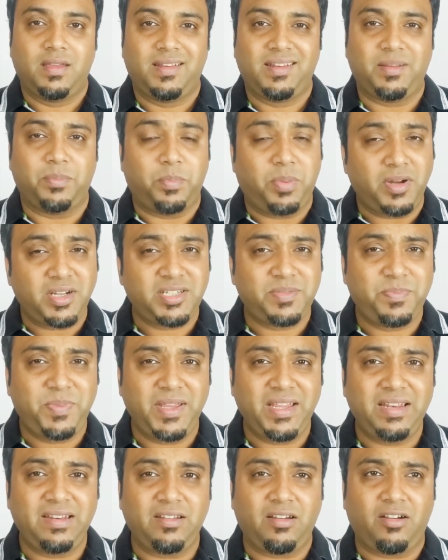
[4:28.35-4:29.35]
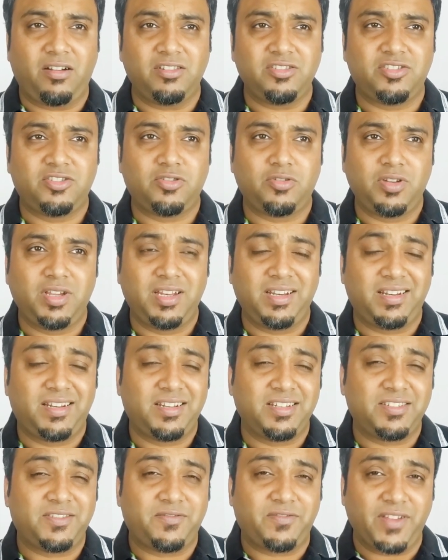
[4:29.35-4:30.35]
The burst speed also
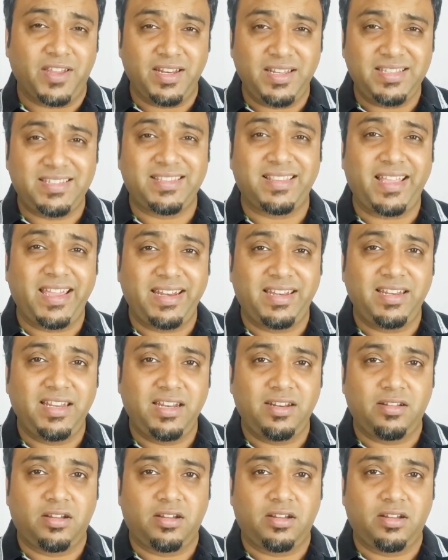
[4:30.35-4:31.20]
increased very slightly,